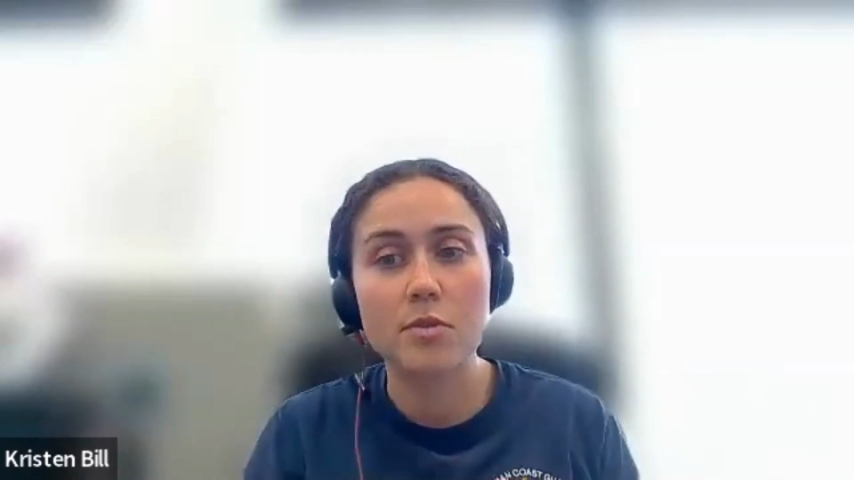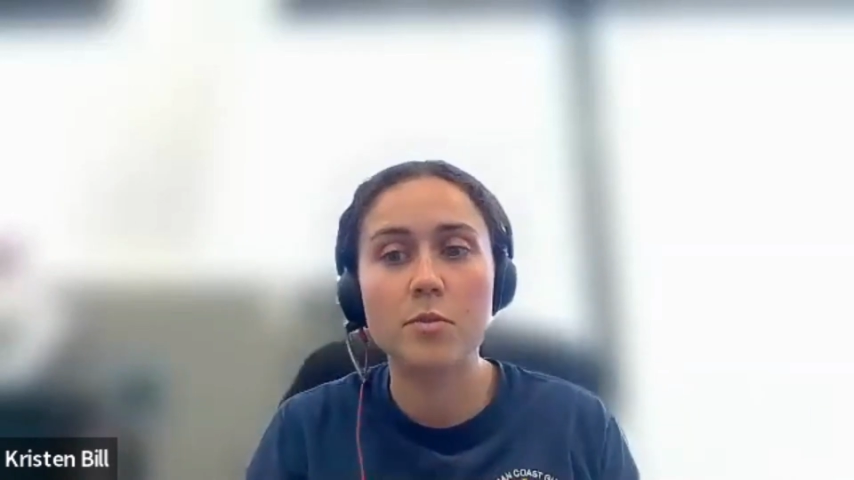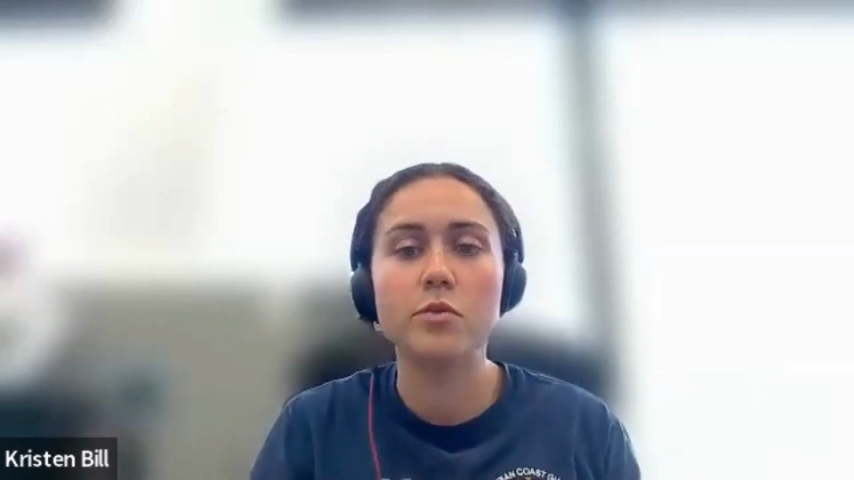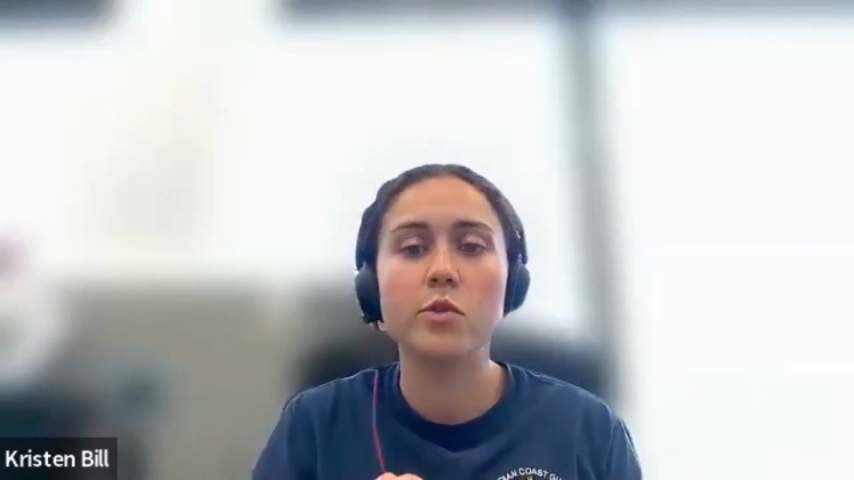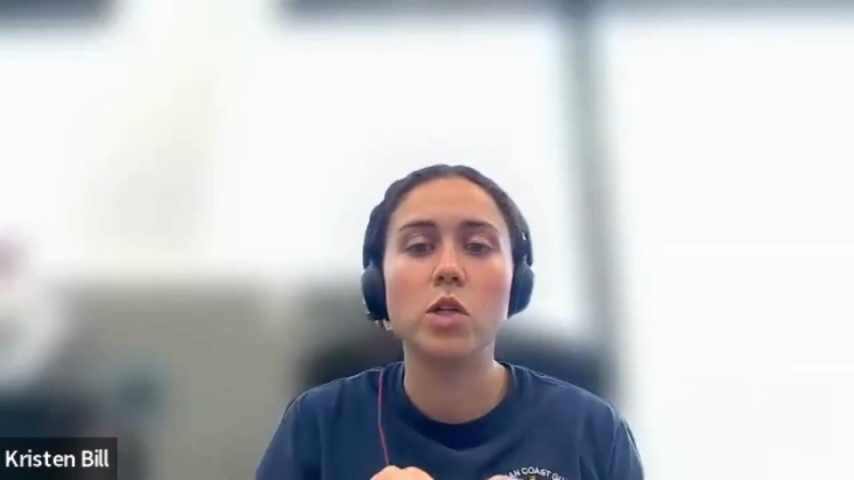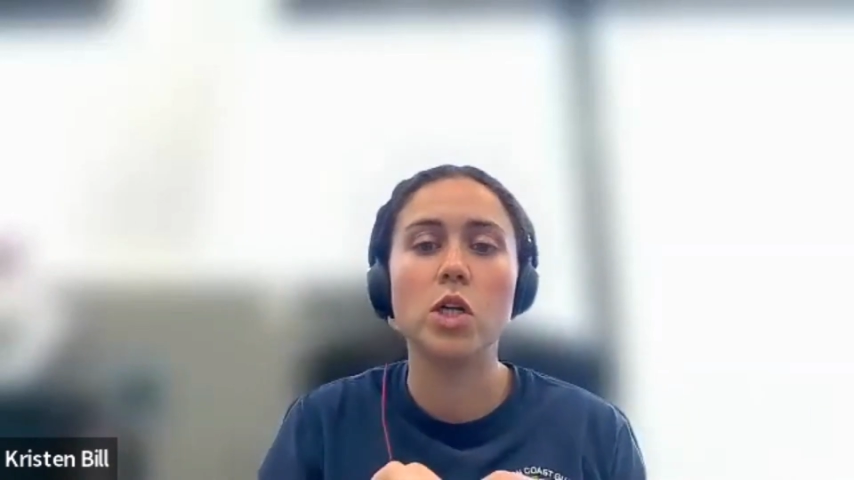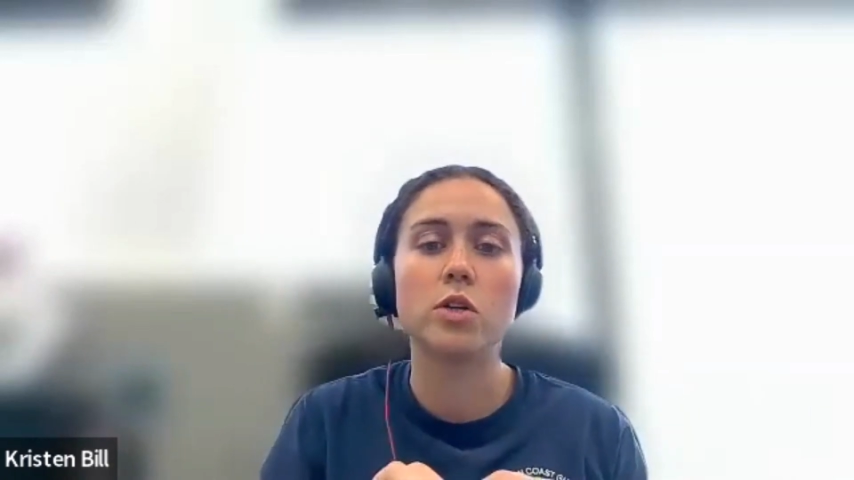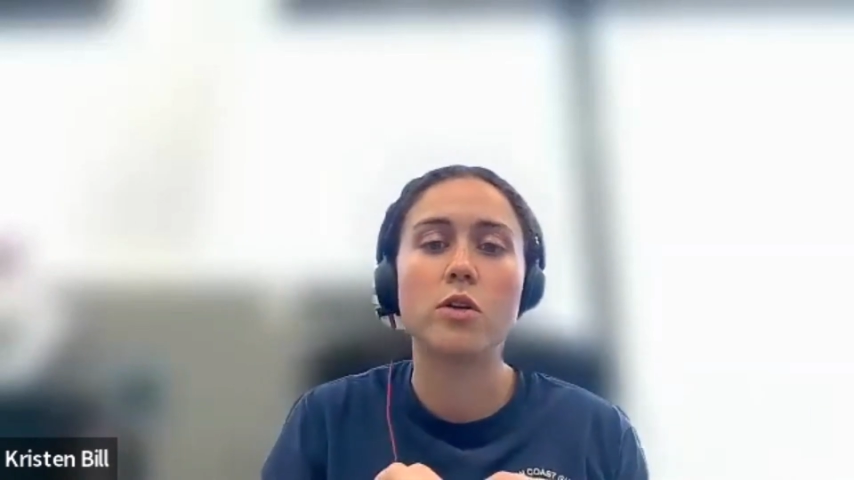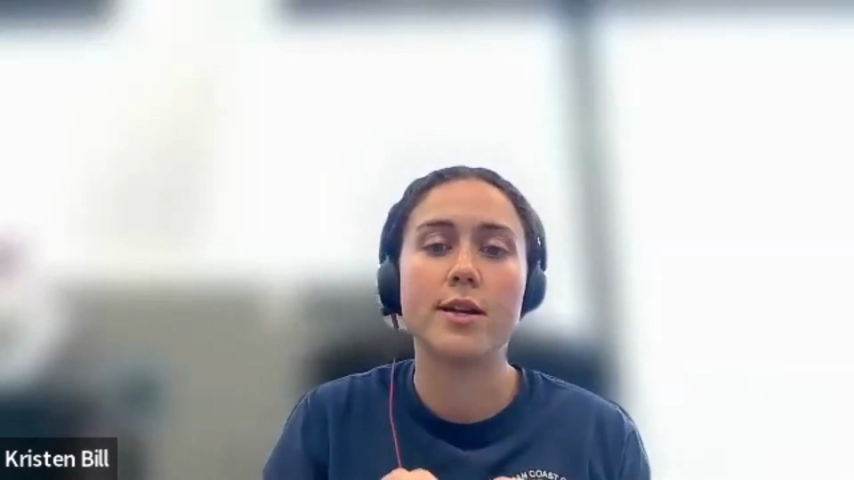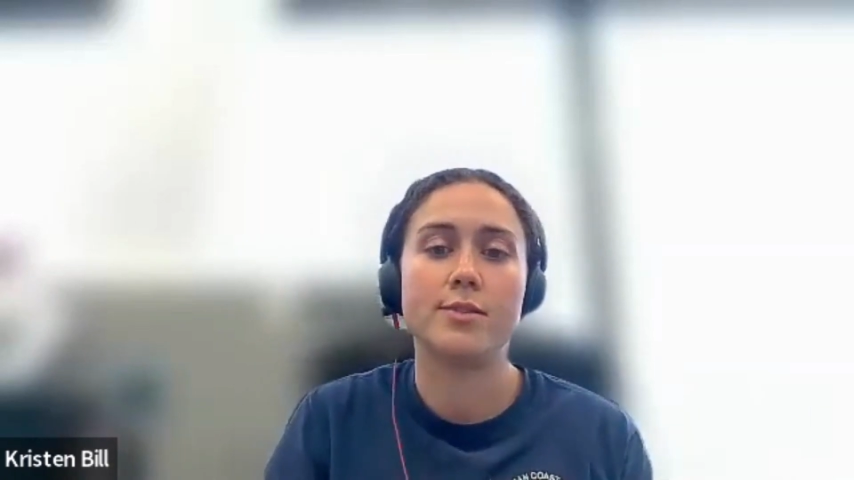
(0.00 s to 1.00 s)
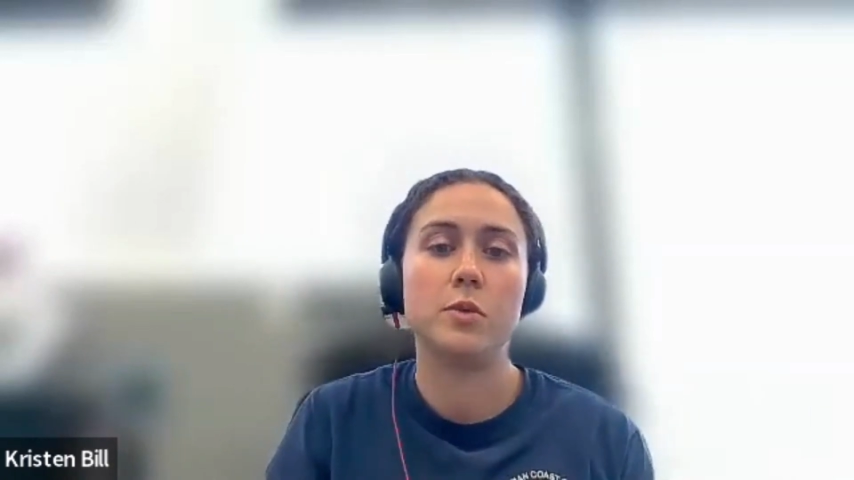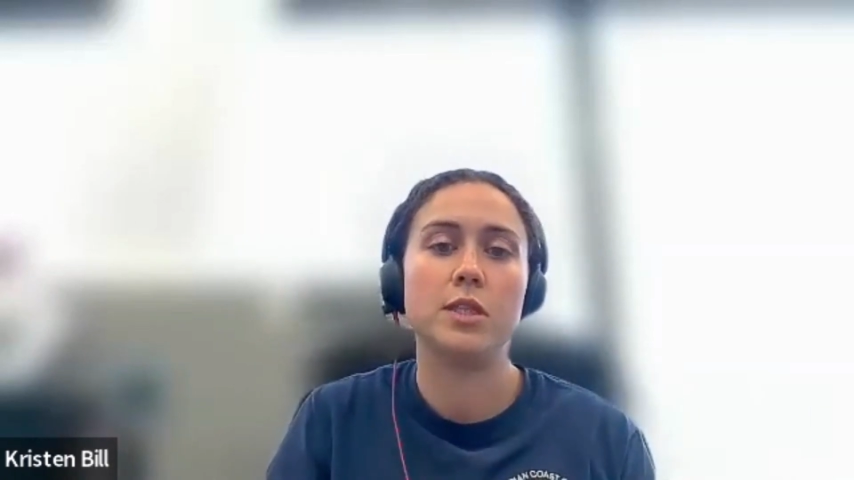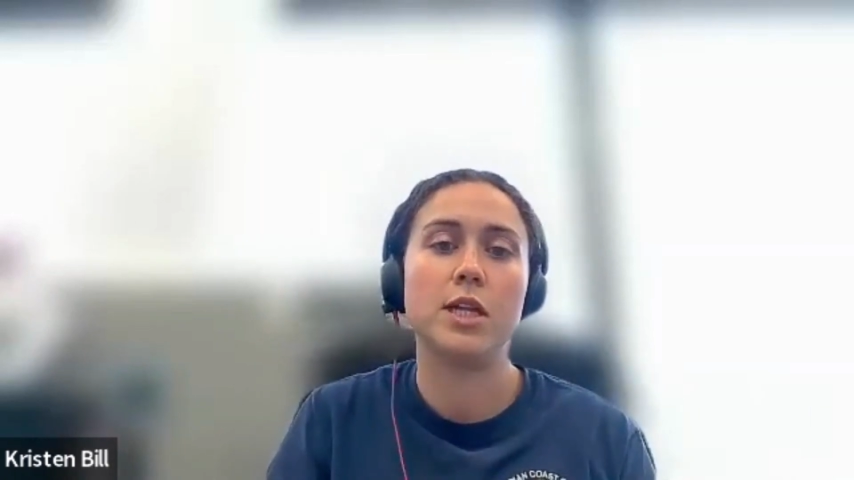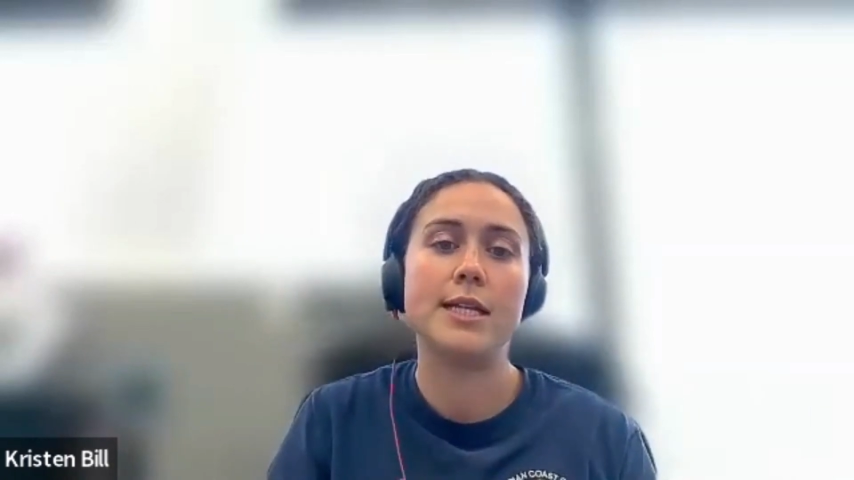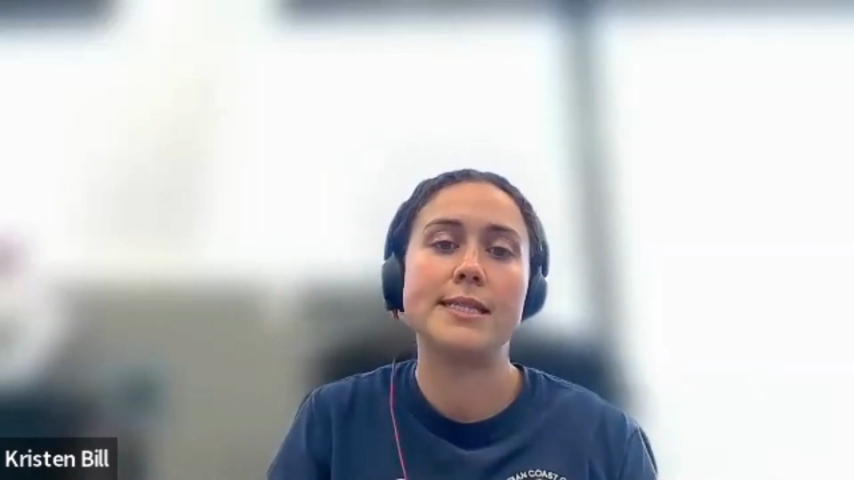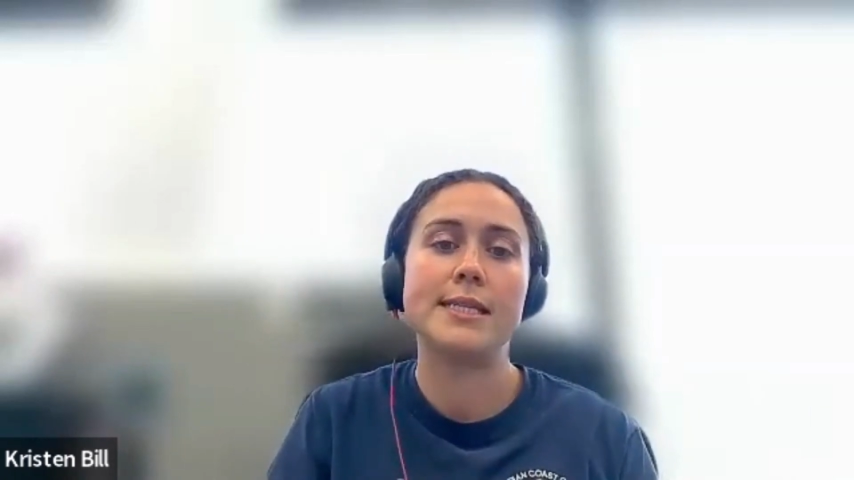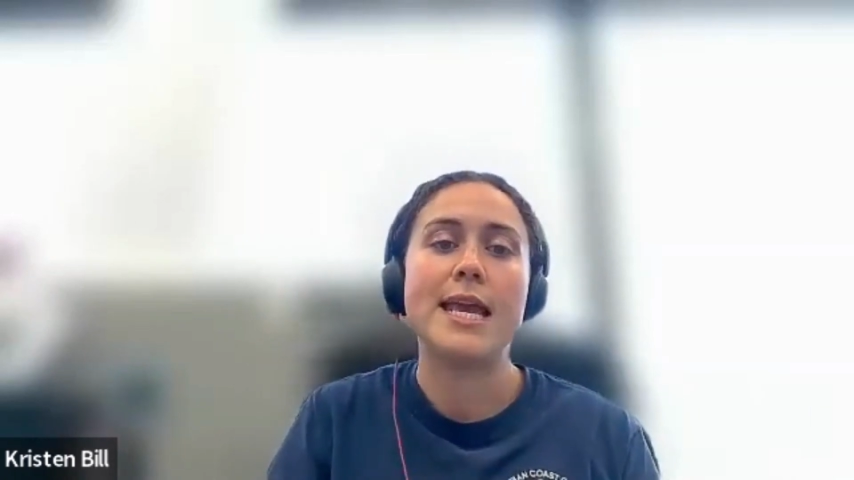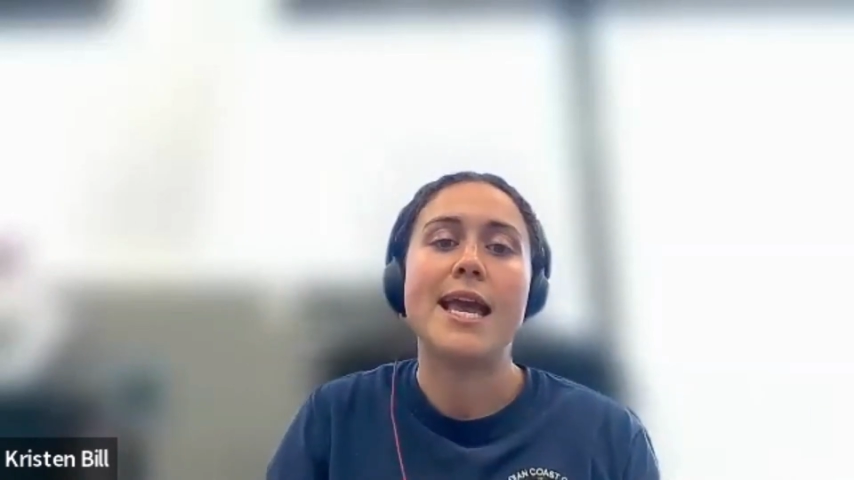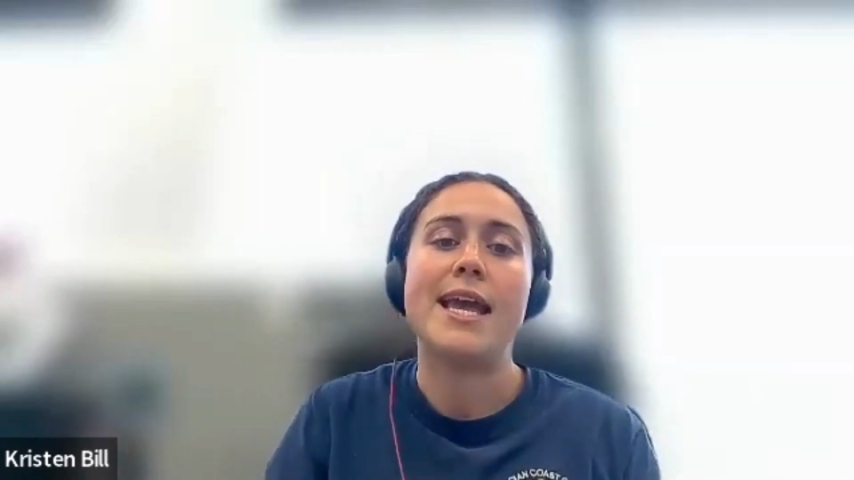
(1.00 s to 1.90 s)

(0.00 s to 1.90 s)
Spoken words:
removal across woodlots,